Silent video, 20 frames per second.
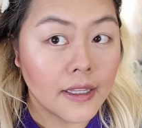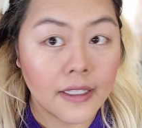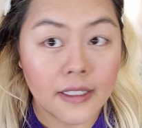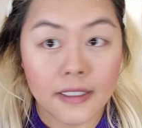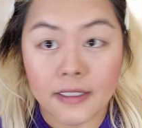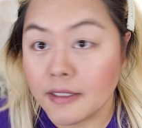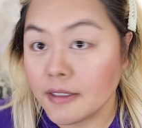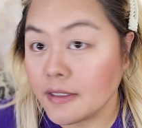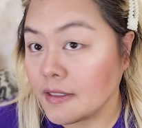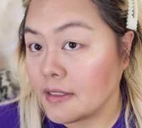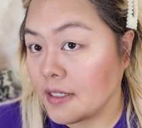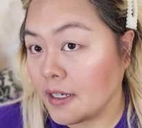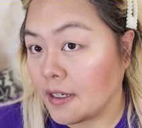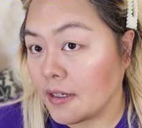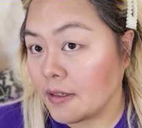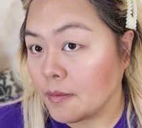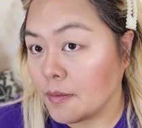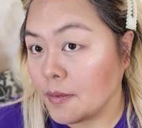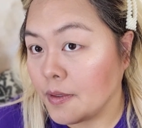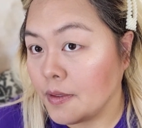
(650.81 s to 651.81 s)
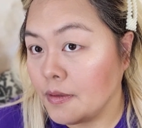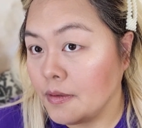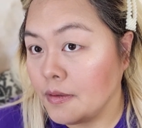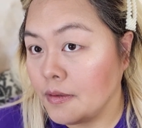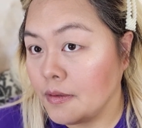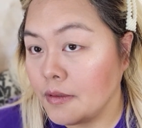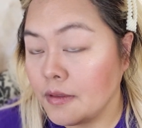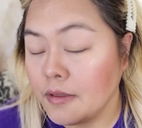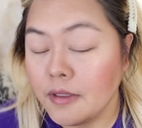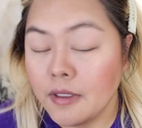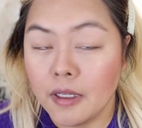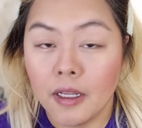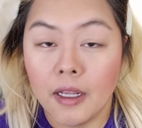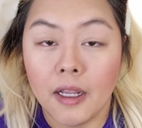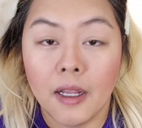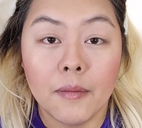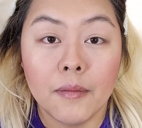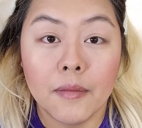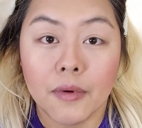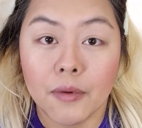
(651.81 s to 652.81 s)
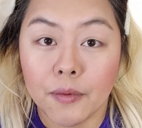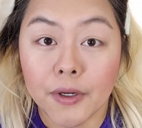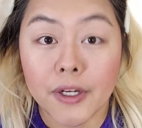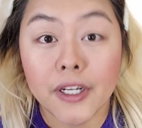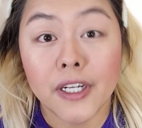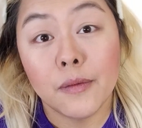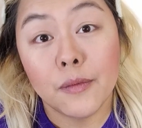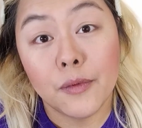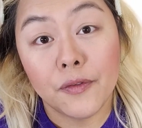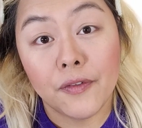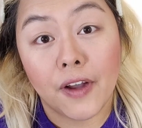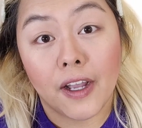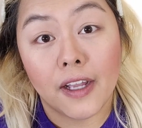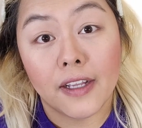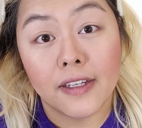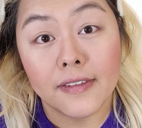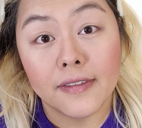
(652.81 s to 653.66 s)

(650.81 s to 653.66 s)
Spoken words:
This looks terrible, but we're gonna move on.